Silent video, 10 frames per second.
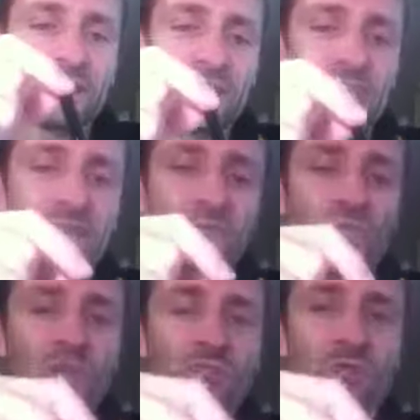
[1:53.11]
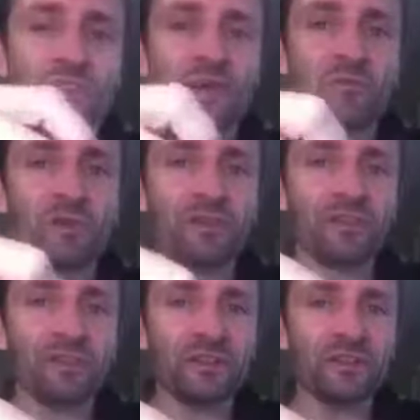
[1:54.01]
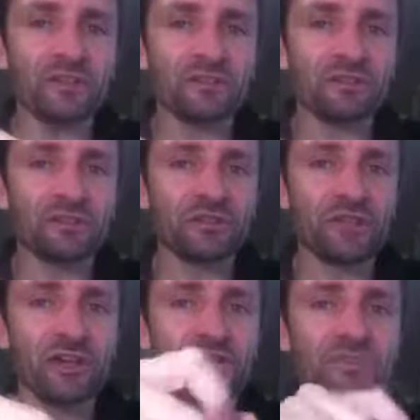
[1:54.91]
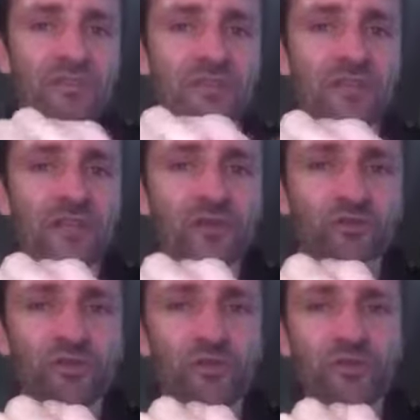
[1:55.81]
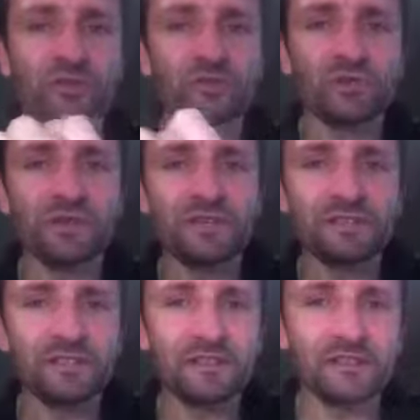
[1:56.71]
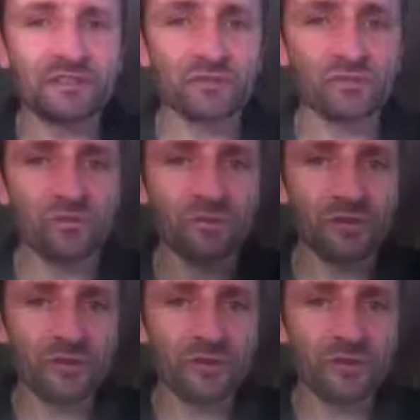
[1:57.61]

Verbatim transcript: Um, when you put that one in there, the, the charge also on this one, it is a digital